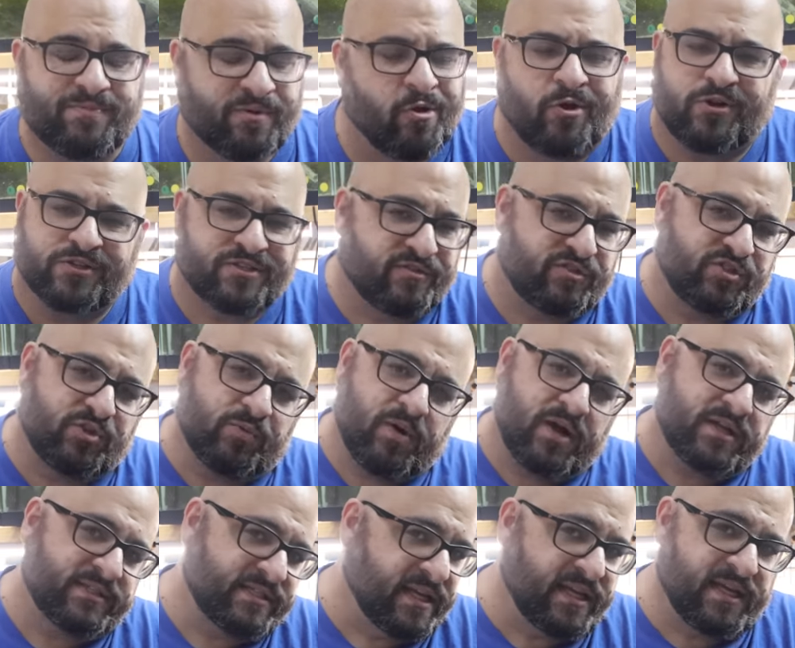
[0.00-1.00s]
Of course, if she
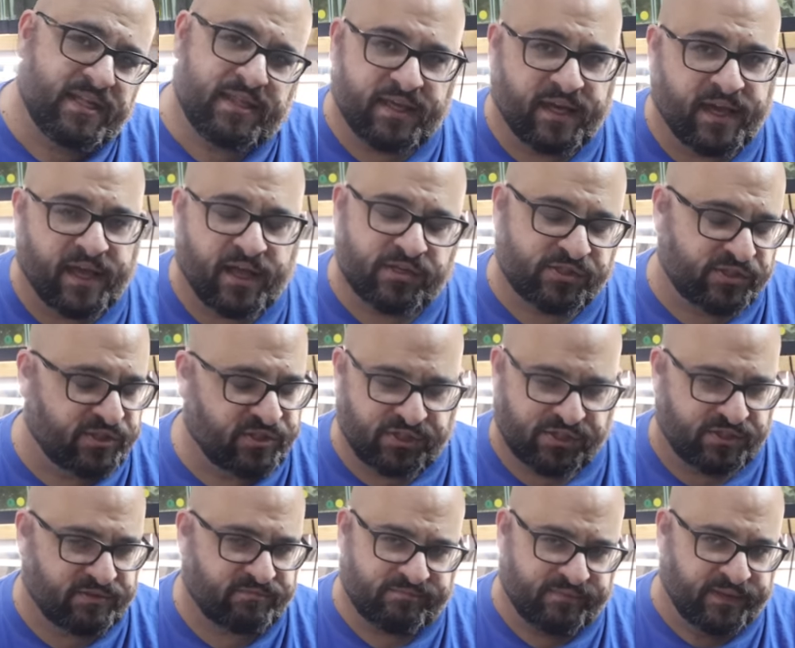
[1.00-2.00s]
wants anything else,
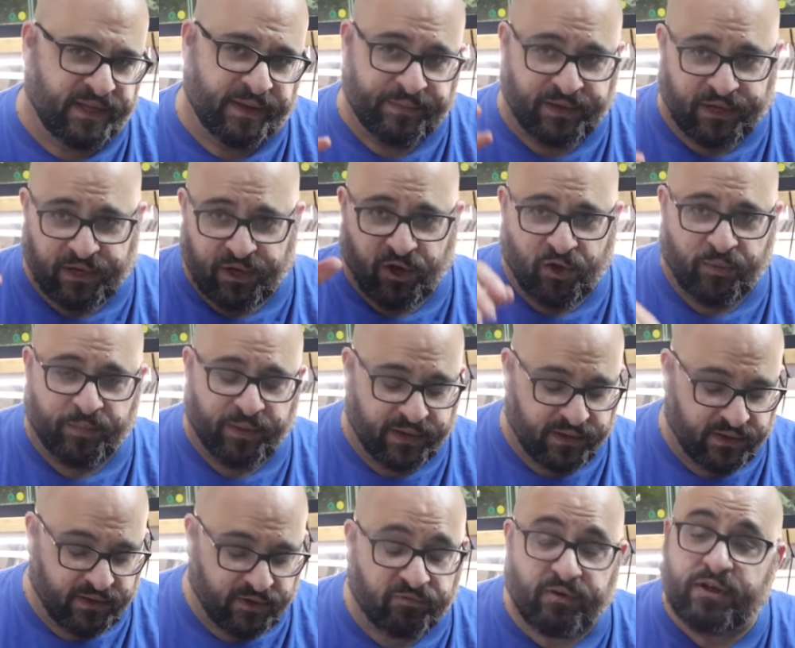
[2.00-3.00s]
just let me know. But
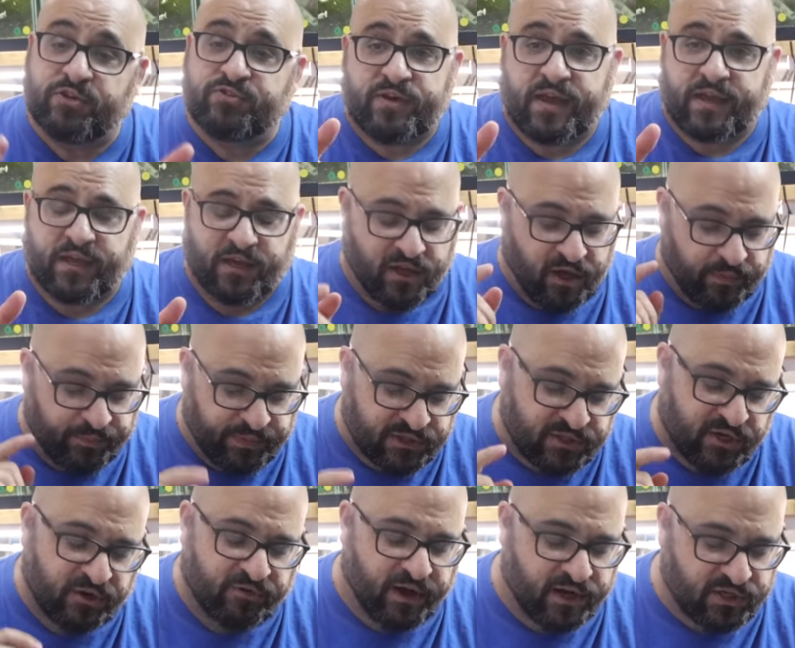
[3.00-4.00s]
red dragon
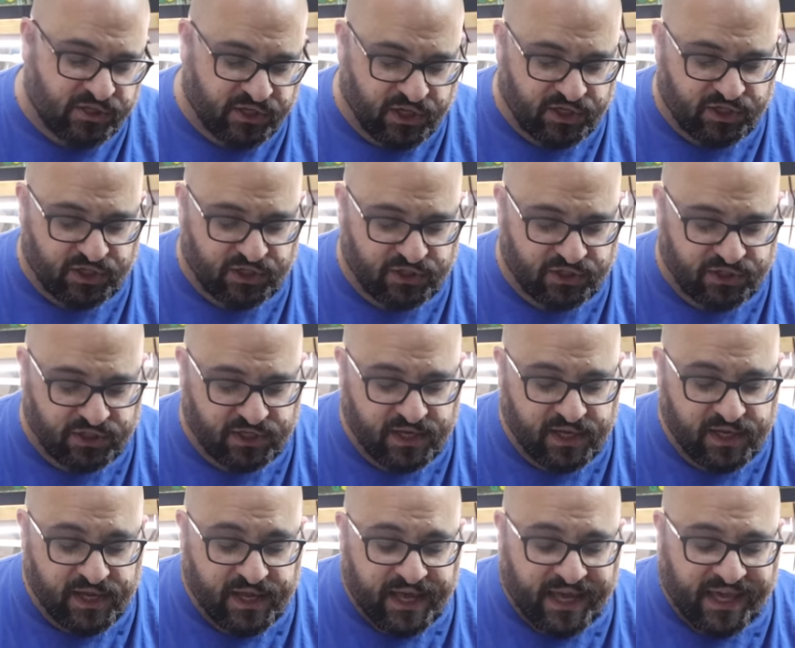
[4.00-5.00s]
guppies, congratulations,
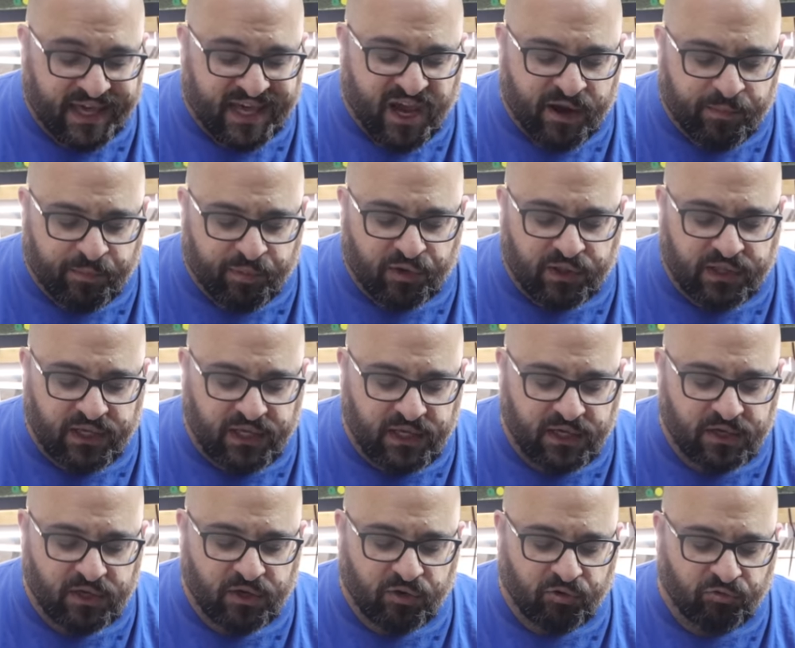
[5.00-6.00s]

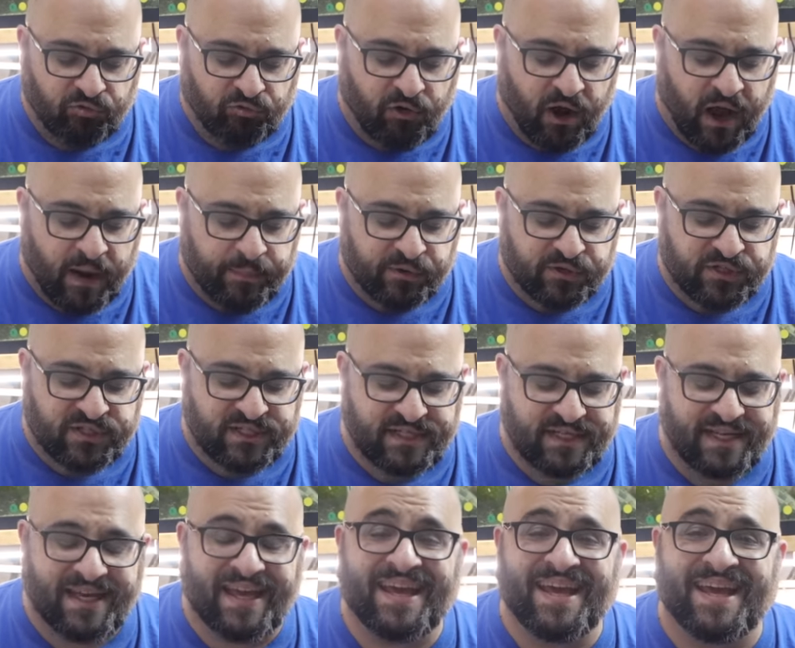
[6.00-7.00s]
Kimberly
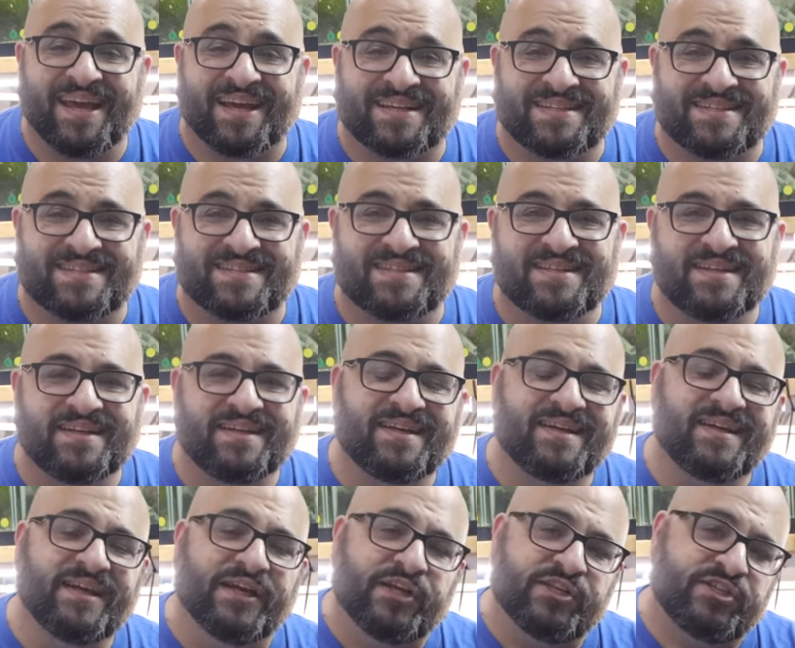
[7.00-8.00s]
Robertson Hicks.
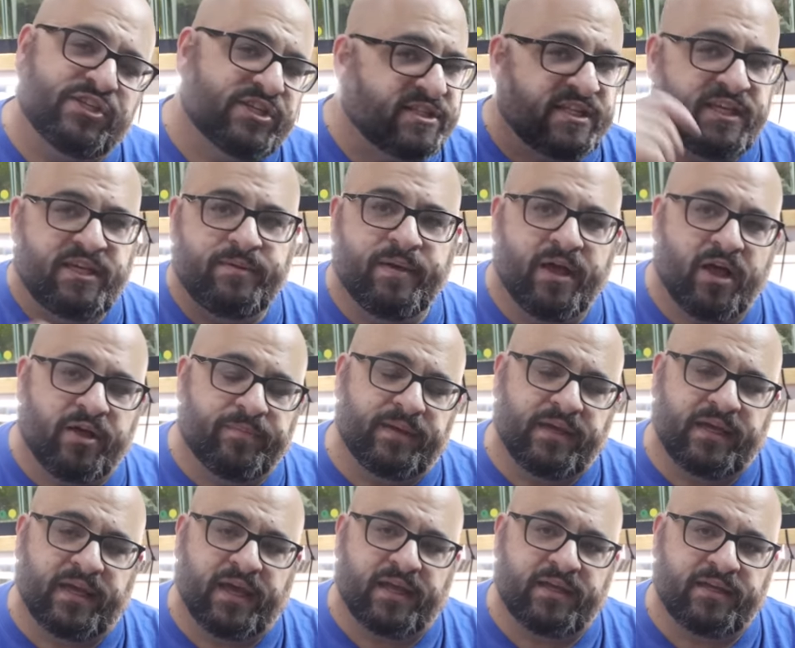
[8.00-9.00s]
Just email
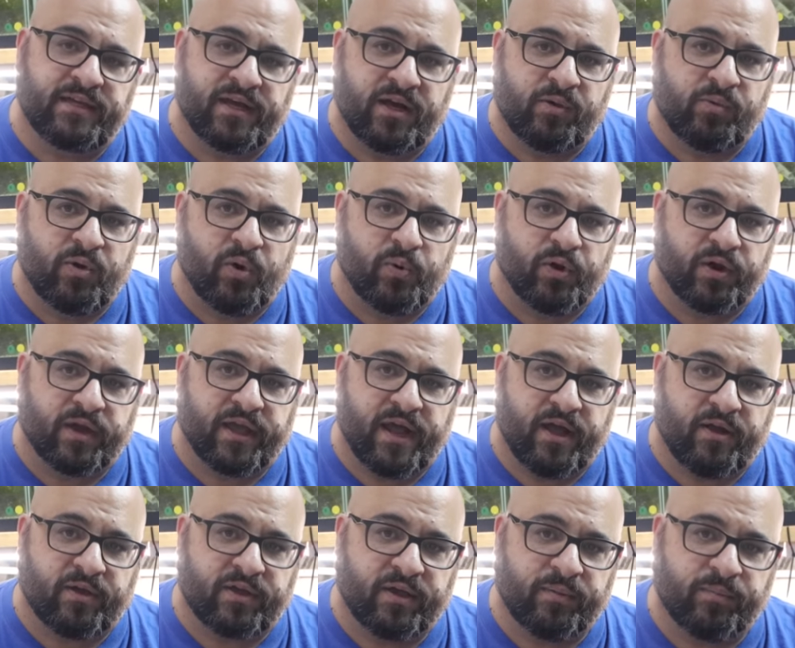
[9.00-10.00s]
me and we'll work it
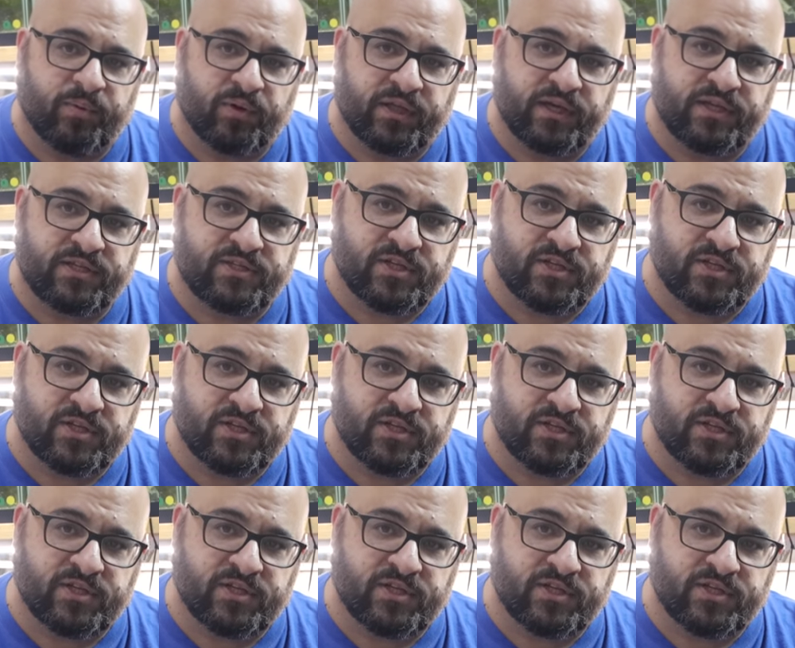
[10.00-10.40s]
out, Kimberly.